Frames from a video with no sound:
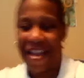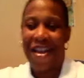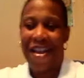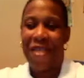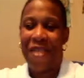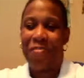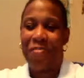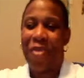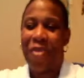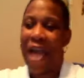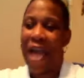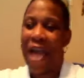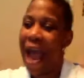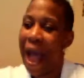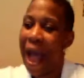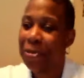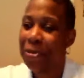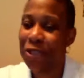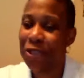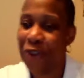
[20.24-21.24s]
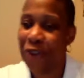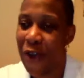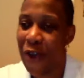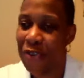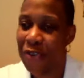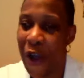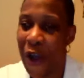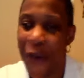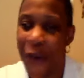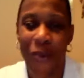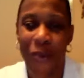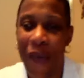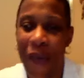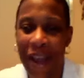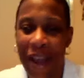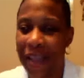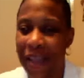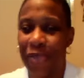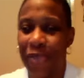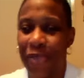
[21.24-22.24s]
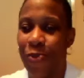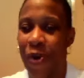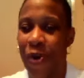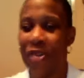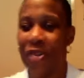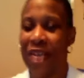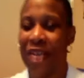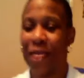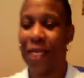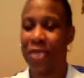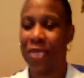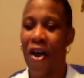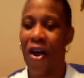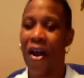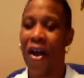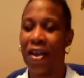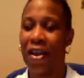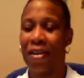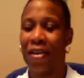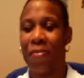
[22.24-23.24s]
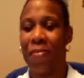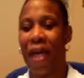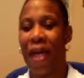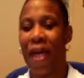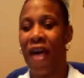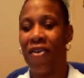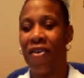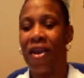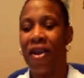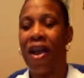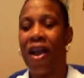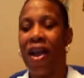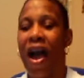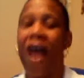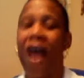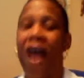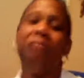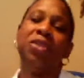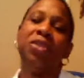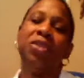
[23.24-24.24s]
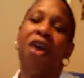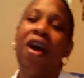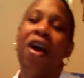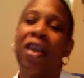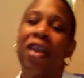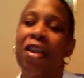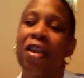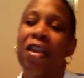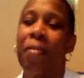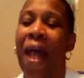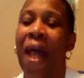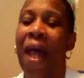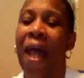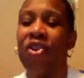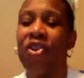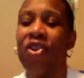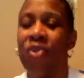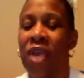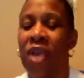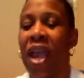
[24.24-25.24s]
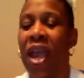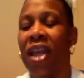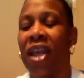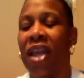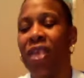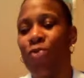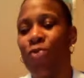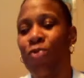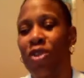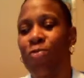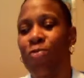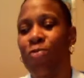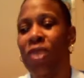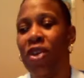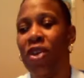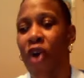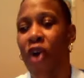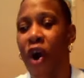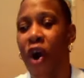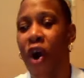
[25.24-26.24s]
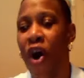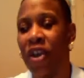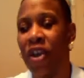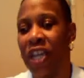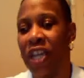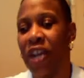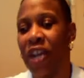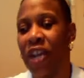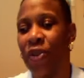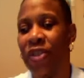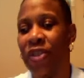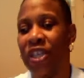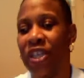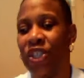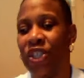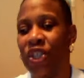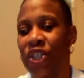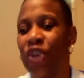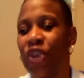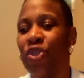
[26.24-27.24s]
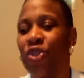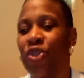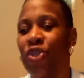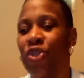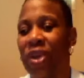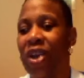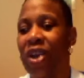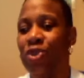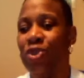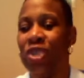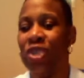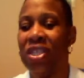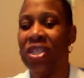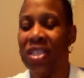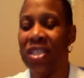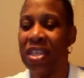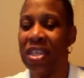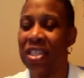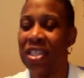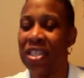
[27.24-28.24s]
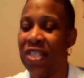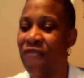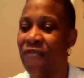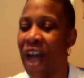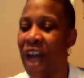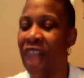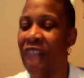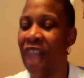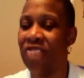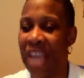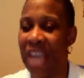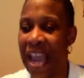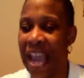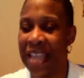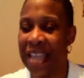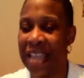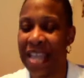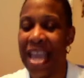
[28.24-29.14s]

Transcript: Perhaps you don't know what in the world I'm talking about. I'm talking about creating with me all year this year 365 days.